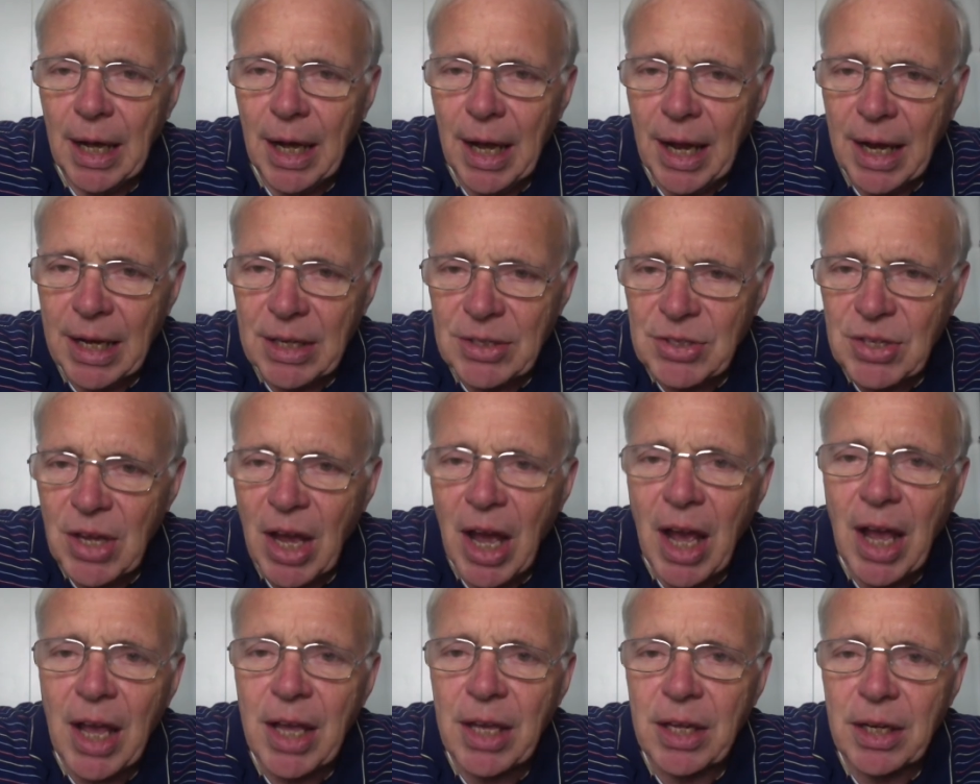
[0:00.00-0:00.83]

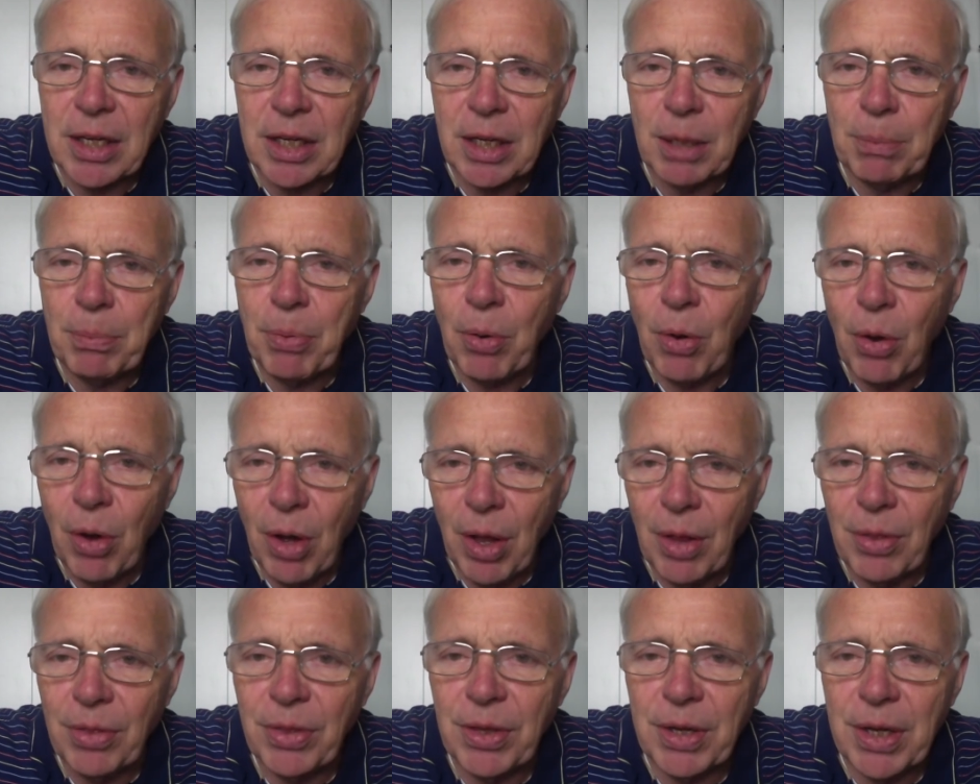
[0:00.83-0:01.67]
anxiety
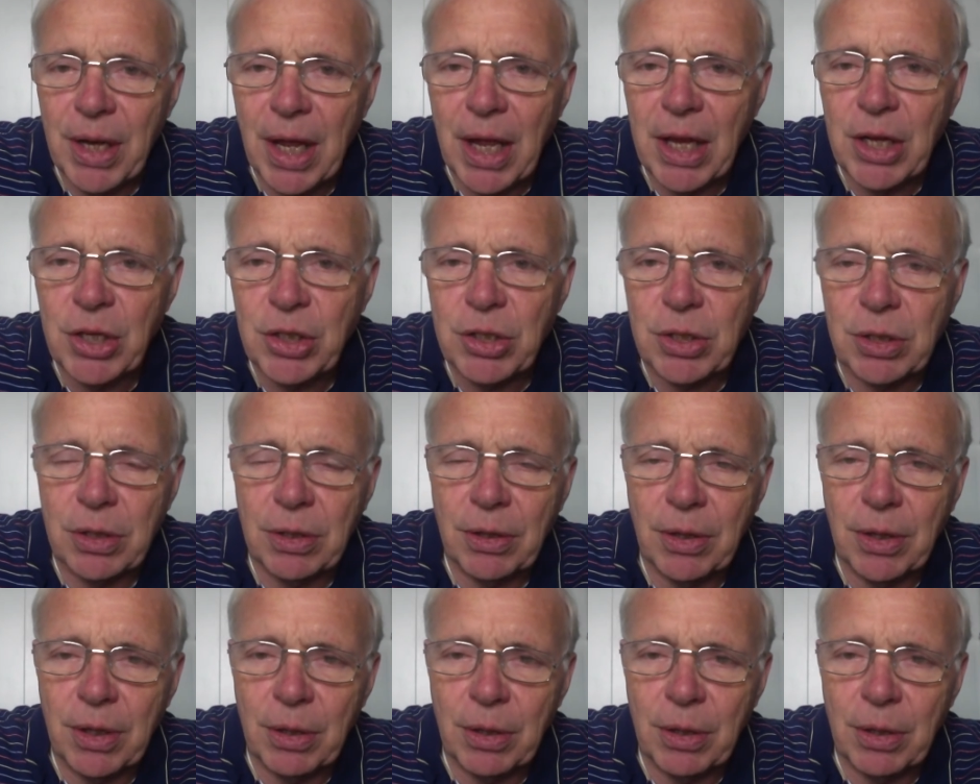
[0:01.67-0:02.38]
upon the nation.